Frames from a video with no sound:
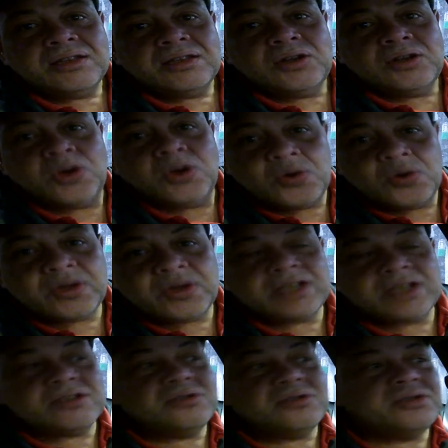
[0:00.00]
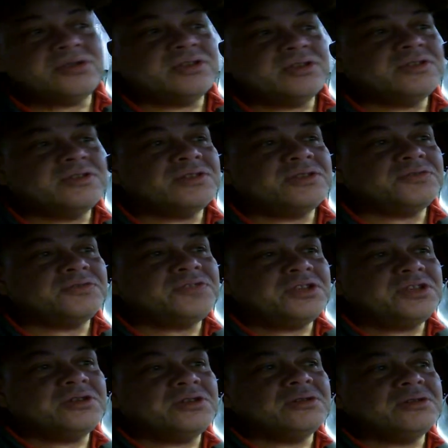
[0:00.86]
low resolution
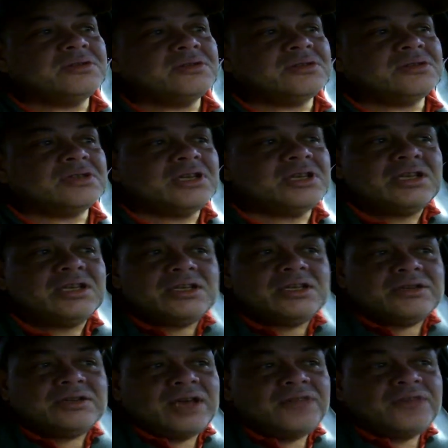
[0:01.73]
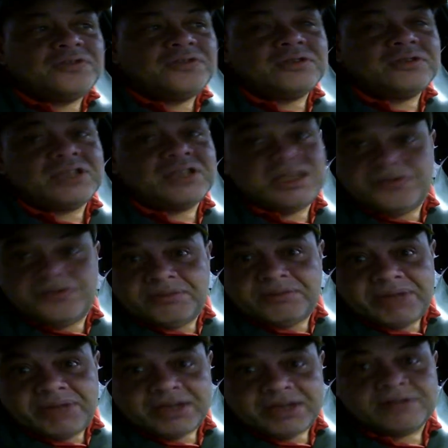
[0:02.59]
videos and I found an
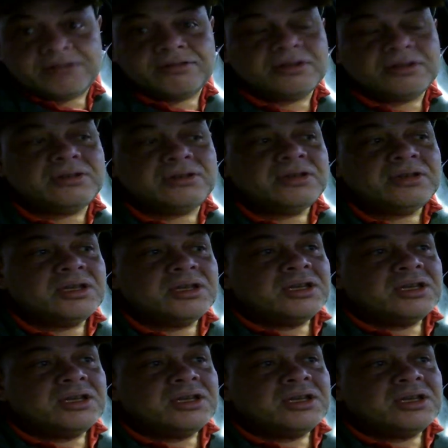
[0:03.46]
even better one